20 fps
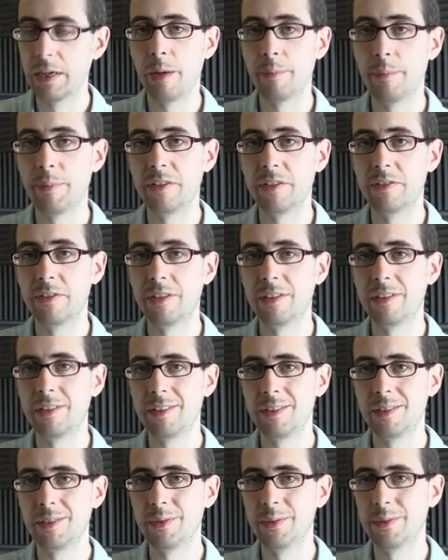I'll be interested
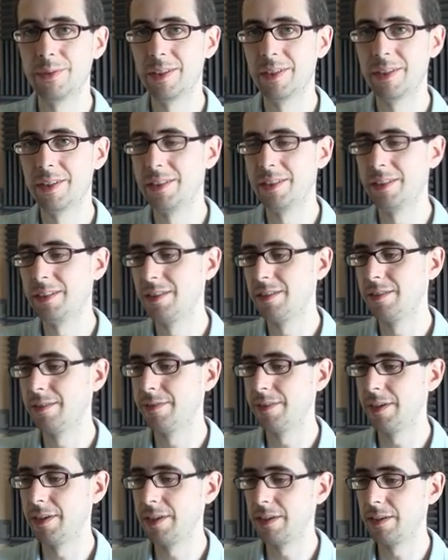to, uh, to to
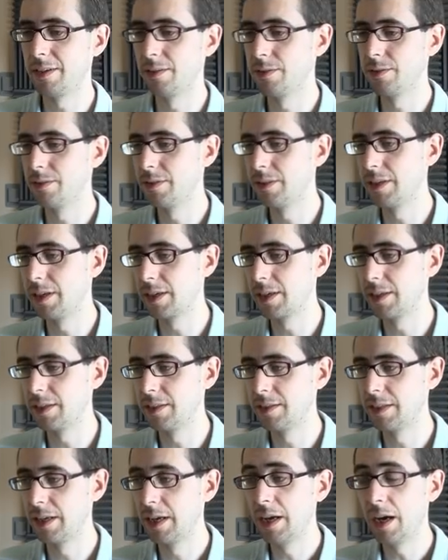find out your thoughts there,
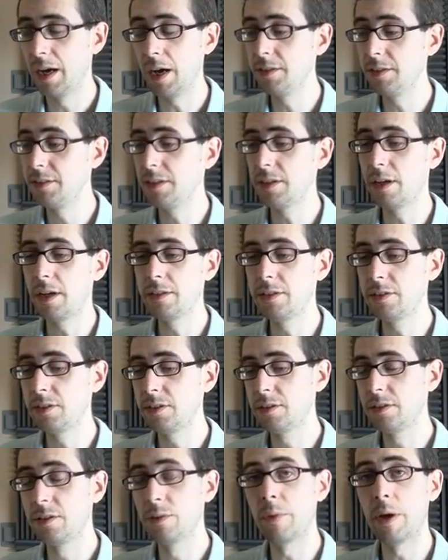guys. I still I just
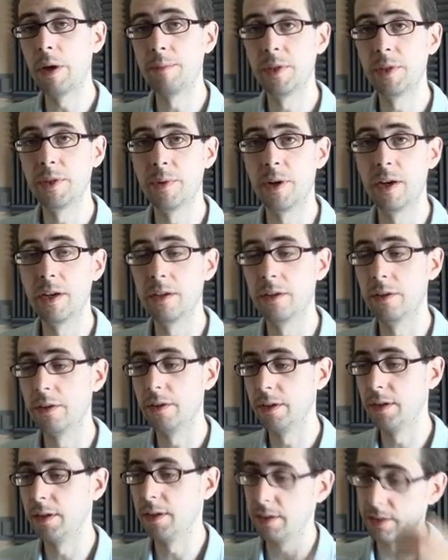use the web U I
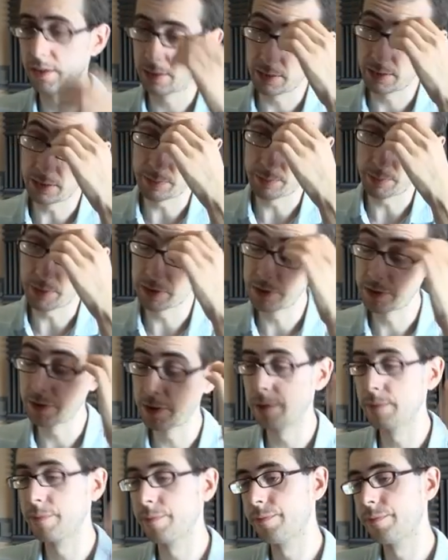on uh, on
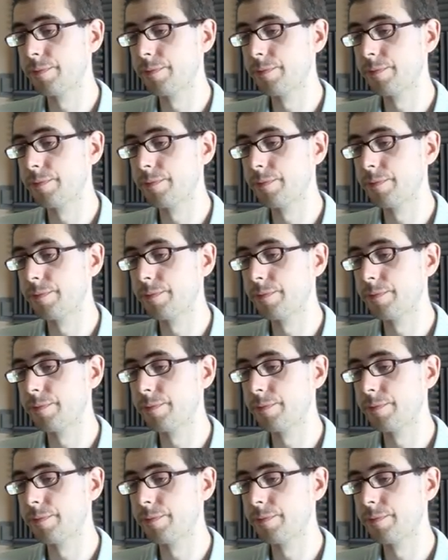Posteo.